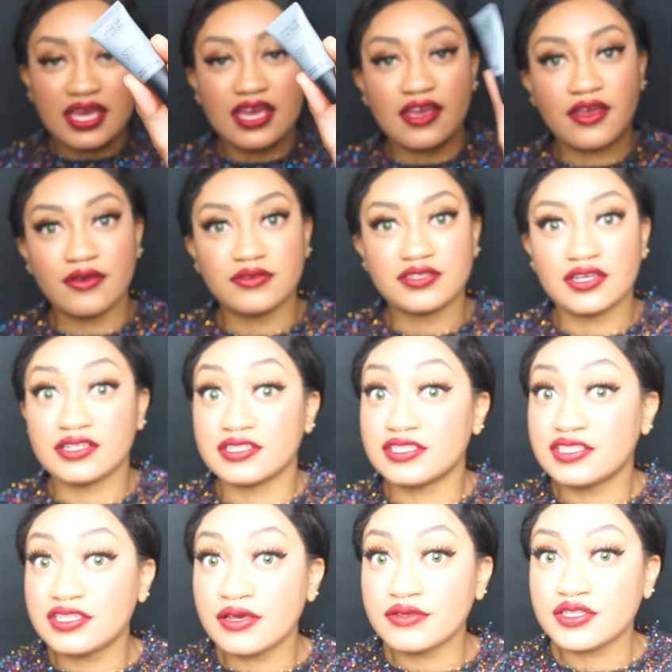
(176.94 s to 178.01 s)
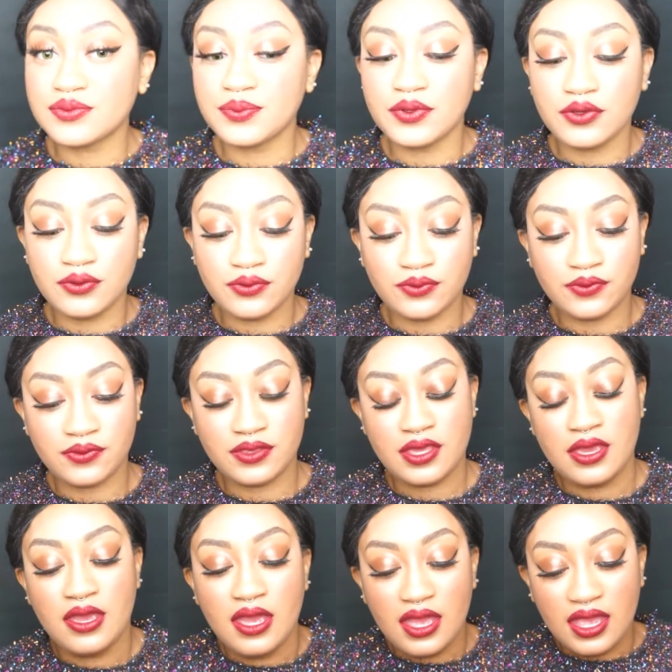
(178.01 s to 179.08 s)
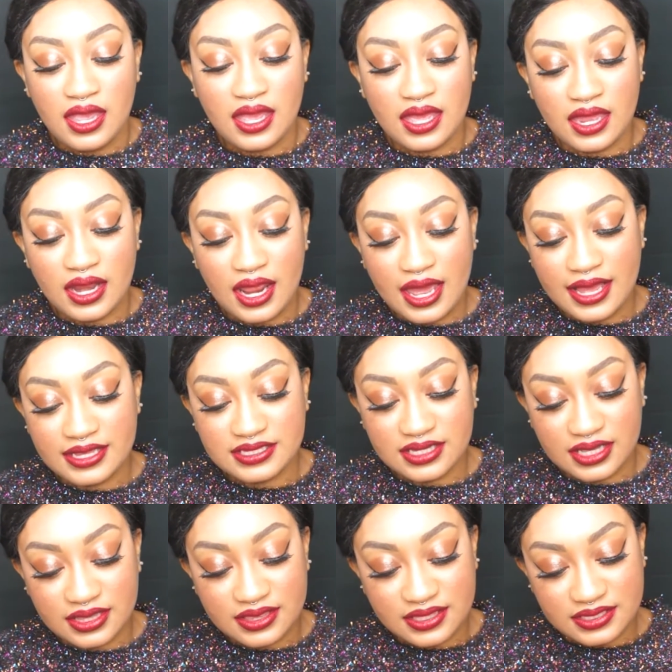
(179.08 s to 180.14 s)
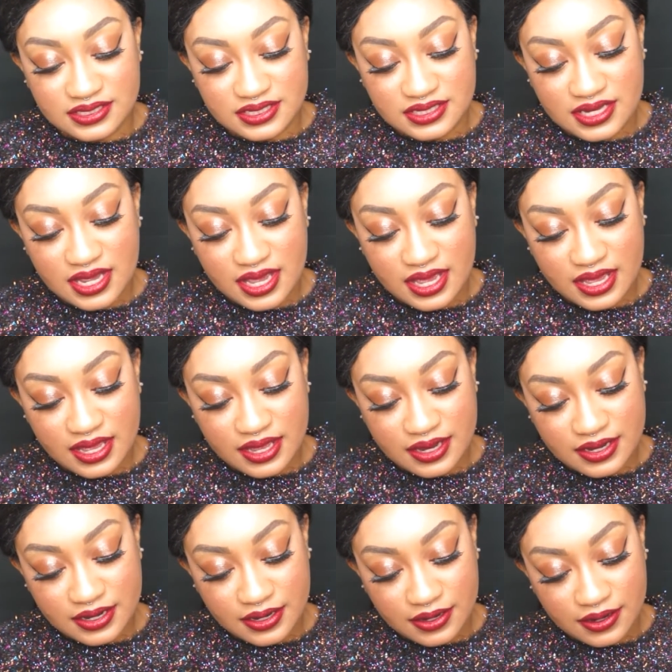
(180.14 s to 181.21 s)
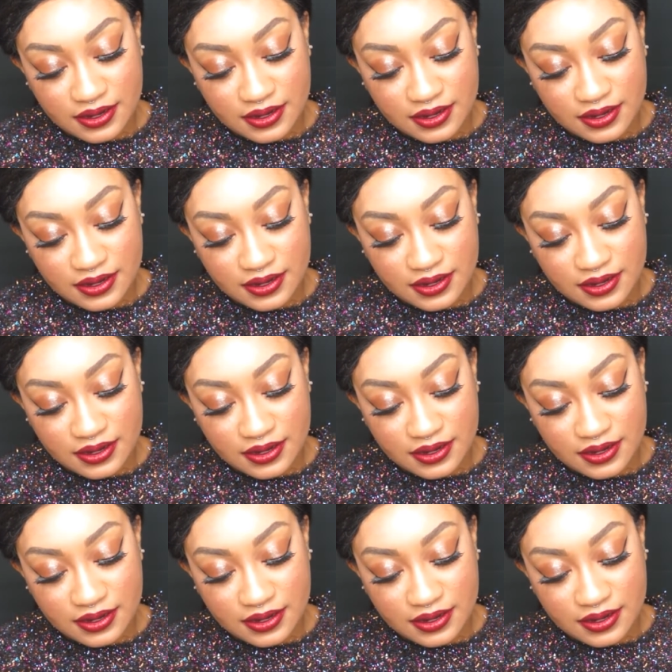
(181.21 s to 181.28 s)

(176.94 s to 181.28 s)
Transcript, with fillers: It goes on so smooth. It has like this tan